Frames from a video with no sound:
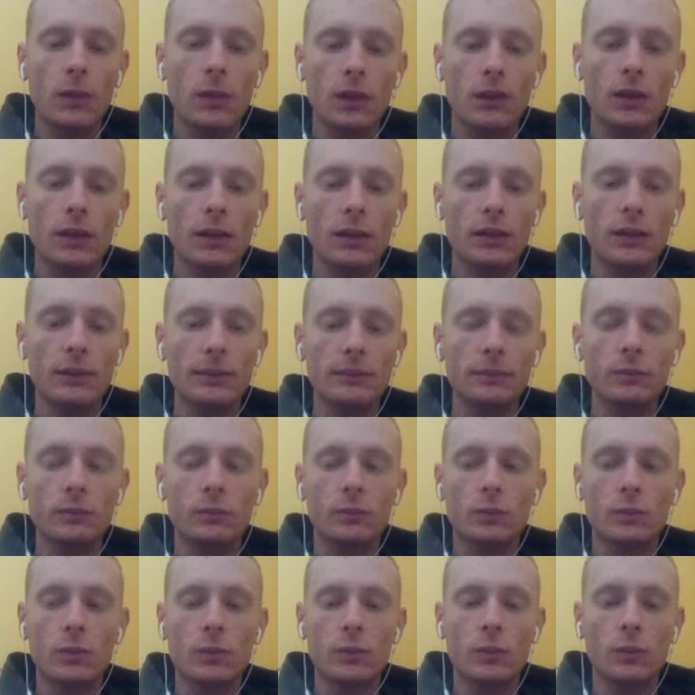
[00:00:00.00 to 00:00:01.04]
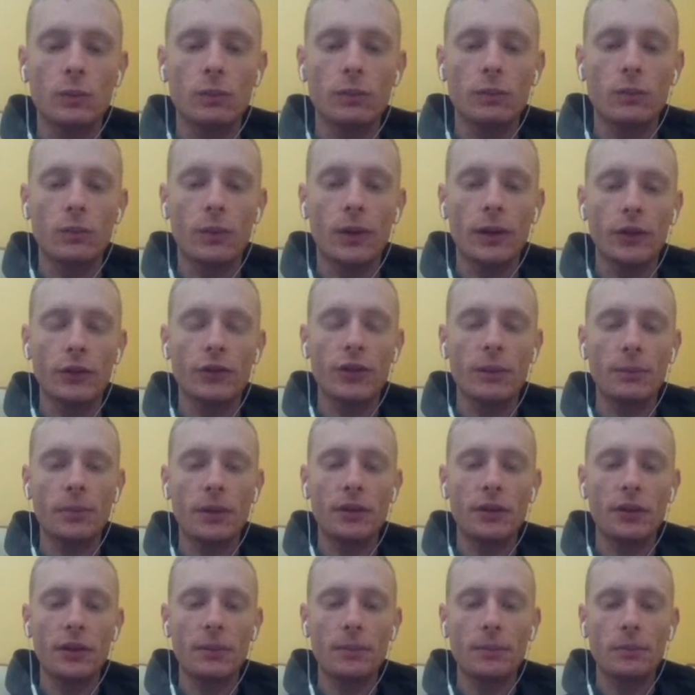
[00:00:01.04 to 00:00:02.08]
um, when you jump
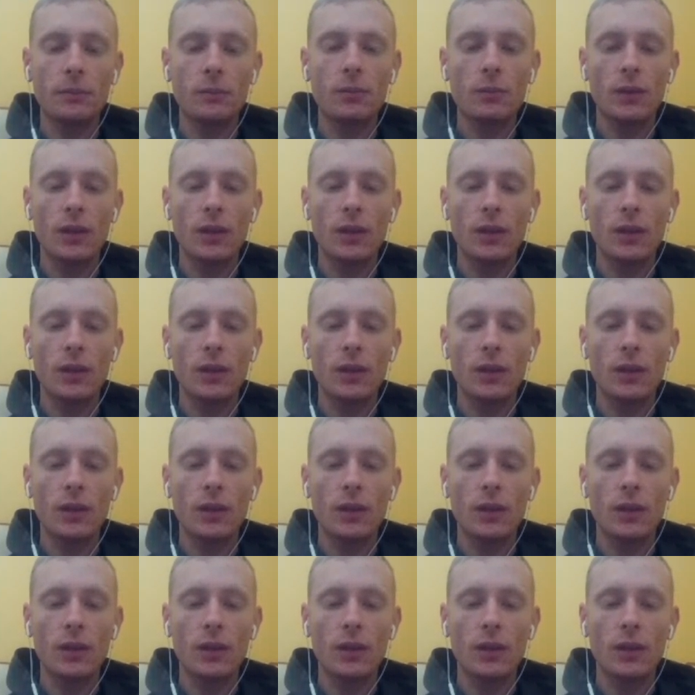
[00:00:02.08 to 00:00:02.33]
on them.